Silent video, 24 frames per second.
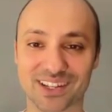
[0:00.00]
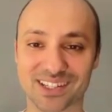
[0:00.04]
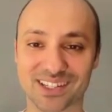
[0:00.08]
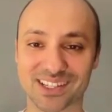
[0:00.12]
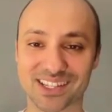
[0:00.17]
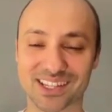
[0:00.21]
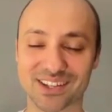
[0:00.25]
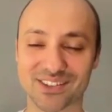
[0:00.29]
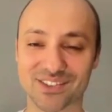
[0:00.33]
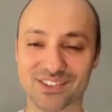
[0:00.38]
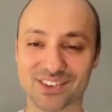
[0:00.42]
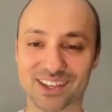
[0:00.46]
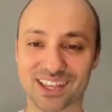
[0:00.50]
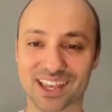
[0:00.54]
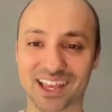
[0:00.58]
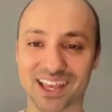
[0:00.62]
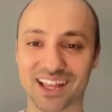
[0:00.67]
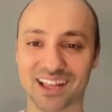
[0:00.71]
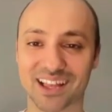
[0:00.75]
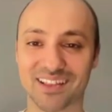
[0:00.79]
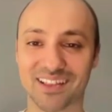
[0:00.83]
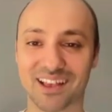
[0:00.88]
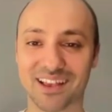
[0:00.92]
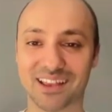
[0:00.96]
and teaching
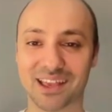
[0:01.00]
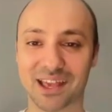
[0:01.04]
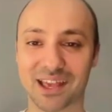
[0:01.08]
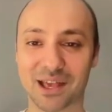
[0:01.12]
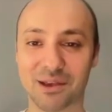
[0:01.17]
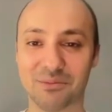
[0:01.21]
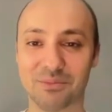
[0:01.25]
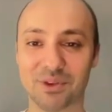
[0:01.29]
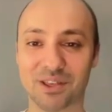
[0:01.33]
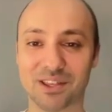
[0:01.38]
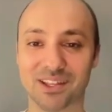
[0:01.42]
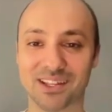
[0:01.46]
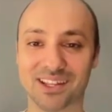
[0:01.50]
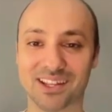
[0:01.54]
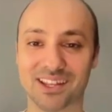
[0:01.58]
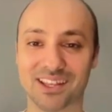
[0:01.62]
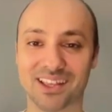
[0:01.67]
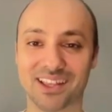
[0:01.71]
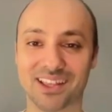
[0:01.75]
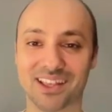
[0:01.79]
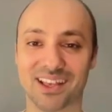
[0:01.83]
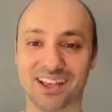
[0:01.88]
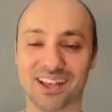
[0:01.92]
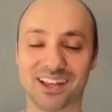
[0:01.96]
at LIM,
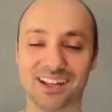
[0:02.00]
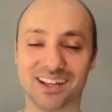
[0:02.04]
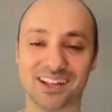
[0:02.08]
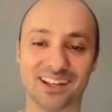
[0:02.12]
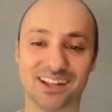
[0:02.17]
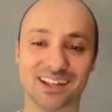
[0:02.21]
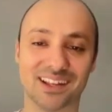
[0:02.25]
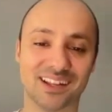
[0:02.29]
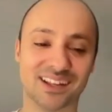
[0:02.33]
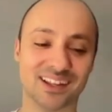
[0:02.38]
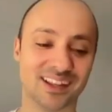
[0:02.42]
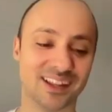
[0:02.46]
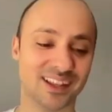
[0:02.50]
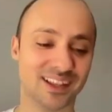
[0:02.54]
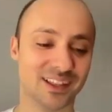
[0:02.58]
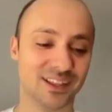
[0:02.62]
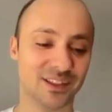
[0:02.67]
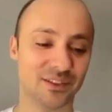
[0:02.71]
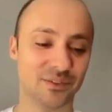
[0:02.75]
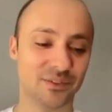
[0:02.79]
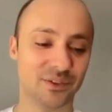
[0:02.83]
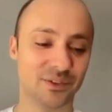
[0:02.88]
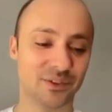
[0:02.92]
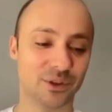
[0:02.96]
and
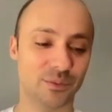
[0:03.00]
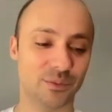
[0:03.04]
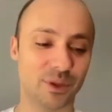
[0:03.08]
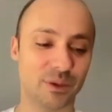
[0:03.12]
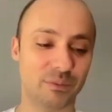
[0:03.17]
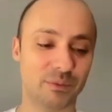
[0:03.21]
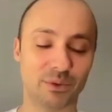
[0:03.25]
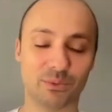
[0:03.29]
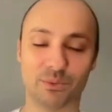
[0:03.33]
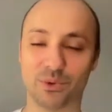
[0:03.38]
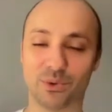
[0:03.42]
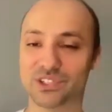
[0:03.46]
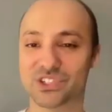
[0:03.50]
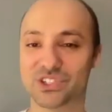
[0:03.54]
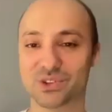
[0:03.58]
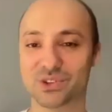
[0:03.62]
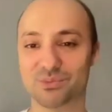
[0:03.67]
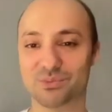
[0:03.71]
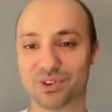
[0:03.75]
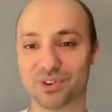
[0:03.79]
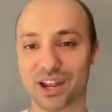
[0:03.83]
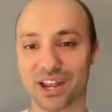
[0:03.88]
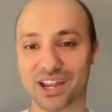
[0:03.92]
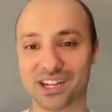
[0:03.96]
maybe what
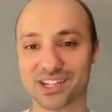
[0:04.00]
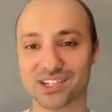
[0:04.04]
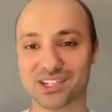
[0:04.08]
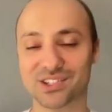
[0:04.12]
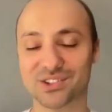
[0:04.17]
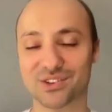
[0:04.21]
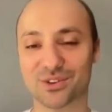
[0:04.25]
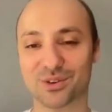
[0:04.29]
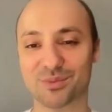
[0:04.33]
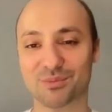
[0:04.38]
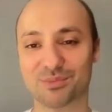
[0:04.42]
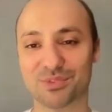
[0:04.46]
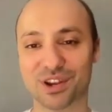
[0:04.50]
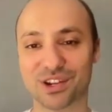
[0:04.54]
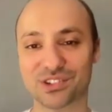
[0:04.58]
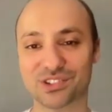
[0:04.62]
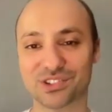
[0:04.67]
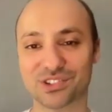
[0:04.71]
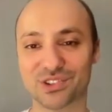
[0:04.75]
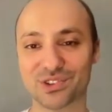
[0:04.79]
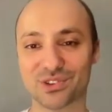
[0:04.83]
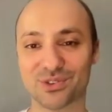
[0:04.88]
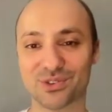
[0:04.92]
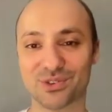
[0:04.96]
surprised or
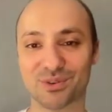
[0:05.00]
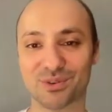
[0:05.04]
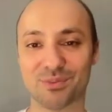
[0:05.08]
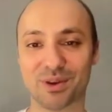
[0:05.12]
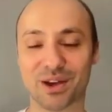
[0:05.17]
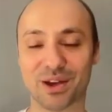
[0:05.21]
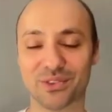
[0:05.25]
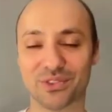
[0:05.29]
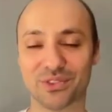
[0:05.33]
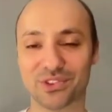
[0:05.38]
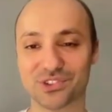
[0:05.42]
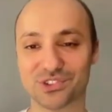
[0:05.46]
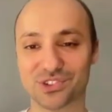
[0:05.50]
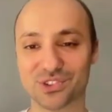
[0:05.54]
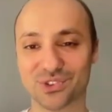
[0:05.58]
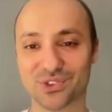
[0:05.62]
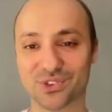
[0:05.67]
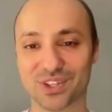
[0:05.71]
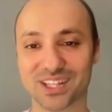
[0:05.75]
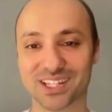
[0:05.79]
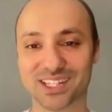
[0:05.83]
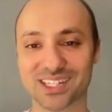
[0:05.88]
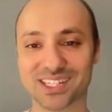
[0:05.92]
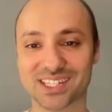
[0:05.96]
impressed you about the
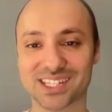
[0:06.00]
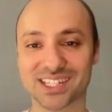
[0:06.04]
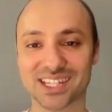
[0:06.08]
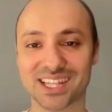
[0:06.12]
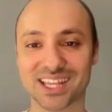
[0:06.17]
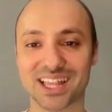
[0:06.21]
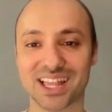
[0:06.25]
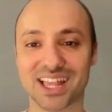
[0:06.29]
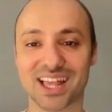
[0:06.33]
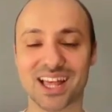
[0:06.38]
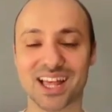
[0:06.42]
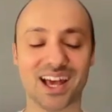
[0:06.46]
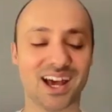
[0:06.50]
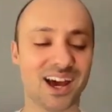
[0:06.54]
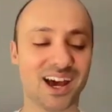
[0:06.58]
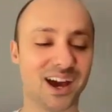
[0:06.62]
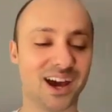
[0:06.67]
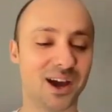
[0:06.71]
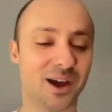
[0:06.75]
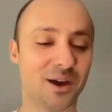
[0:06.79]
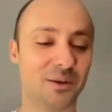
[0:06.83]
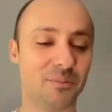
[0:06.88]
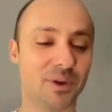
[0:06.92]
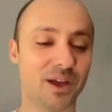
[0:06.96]
students.
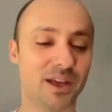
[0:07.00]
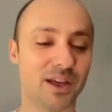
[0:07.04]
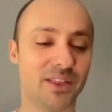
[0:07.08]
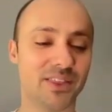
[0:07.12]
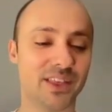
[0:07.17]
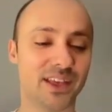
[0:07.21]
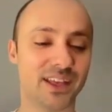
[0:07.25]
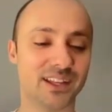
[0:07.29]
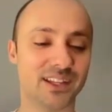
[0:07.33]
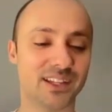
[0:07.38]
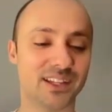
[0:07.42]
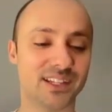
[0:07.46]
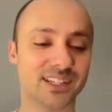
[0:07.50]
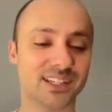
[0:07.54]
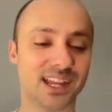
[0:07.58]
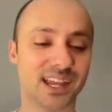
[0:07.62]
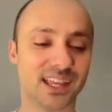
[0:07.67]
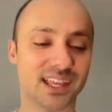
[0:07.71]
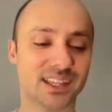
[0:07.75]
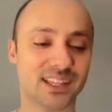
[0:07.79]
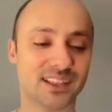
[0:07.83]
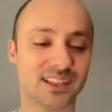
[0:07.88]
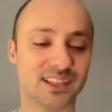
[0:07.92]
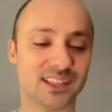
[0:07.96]
And then
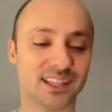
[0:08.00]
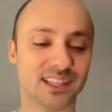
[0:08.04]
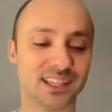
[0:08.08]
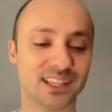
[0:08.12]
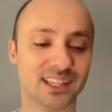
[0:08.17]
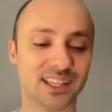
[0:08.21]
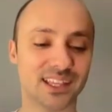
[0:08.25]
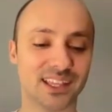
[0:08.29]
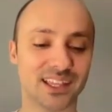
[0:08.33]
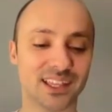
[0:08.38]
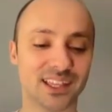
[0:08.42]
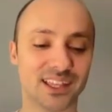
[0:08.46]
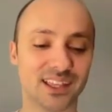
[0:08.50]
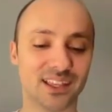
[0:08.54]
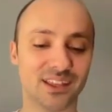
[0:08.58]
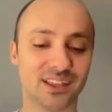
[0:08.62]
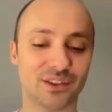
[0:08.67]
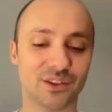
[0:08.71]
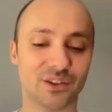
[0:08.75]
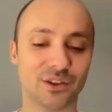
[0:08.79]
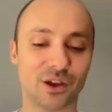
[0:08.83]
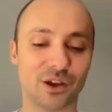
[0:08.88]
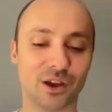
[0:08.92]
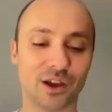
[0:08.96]
secondly,
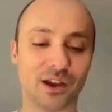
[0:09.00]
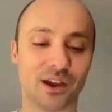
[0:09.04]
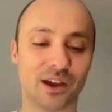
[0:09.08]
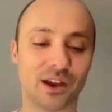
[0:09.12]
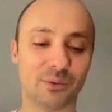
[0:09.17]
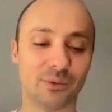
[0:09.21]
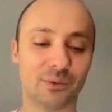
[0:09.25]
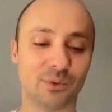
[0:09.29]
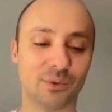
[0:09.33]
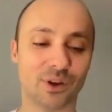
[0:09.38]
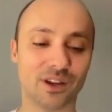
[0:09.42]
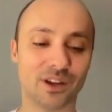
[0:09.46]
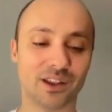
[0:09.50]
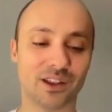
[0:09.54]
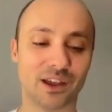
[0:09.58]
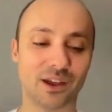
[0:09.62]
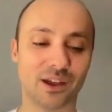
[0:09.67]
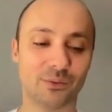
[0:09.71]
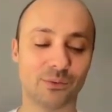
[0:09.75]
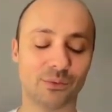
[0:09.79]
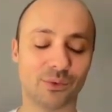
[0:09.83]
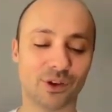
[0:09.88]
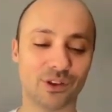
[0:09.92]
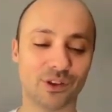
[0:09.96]
I
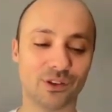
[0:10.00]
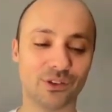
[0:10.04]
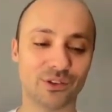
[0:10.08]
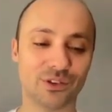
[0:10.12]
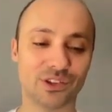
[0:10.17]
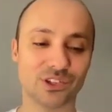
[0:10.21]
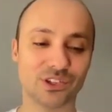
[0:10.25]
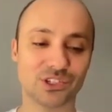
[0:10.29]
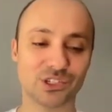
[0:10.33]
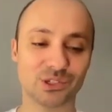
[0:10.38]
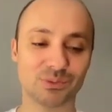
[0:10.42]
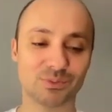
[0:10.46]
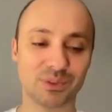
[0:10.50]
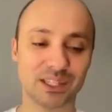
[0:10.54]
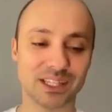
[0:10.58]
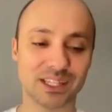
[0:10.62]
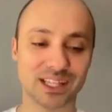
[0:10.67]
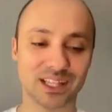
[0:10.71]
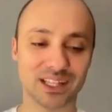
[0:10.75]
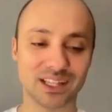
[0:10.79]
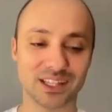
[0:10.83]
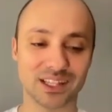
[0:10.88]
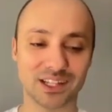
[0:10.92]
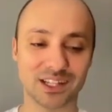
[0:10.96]
want you to
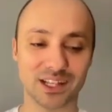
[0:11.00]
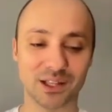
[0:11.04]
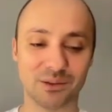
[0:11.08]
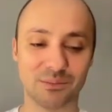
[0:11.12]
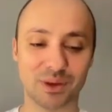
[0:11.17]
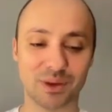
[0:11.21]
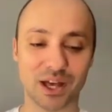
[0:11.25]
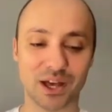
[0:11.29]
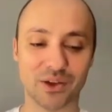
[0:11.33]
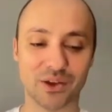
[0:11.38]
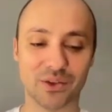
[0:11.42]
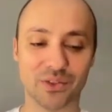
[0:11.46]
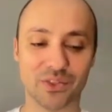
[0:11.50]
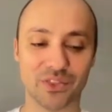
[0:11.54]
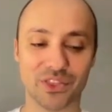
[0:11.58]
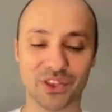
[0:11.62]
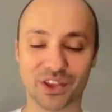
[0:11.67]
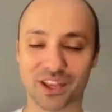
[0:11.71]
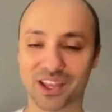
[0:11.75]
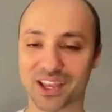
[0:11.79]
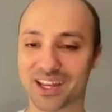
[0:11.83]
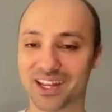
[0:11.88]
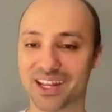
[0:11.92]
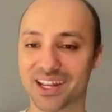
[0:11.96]
speak a little about
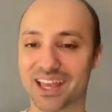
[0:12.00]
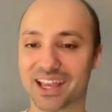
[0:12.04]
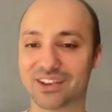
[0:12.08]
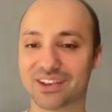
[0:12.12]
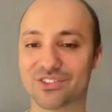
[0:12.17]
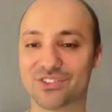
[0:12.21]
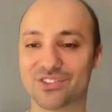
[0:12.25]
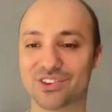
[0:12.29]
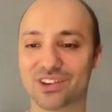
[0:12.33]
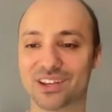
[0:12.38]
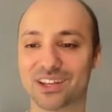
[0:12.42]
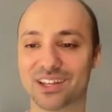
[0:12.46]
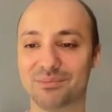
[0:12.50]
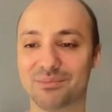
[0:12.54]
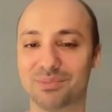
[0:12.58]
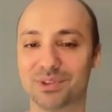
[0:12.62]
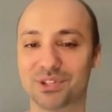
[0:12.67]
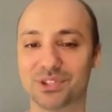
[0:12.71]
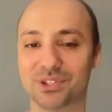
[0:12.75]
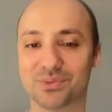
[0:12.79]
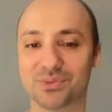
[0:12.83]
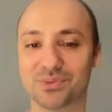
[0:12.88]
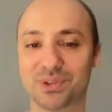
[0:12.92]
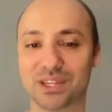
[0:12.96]
the connection
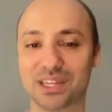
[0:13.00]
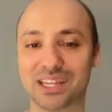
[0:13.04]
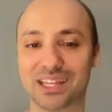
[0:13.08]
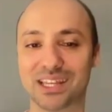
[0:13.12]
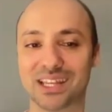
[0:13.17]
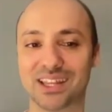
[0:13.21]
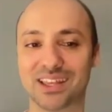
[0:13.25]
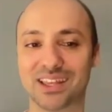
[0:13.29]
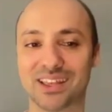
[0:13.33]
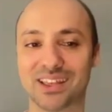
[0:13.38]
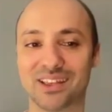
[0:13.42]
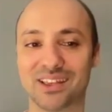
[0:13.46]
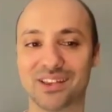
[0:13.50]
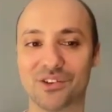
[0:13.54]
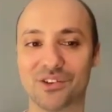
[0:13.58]
between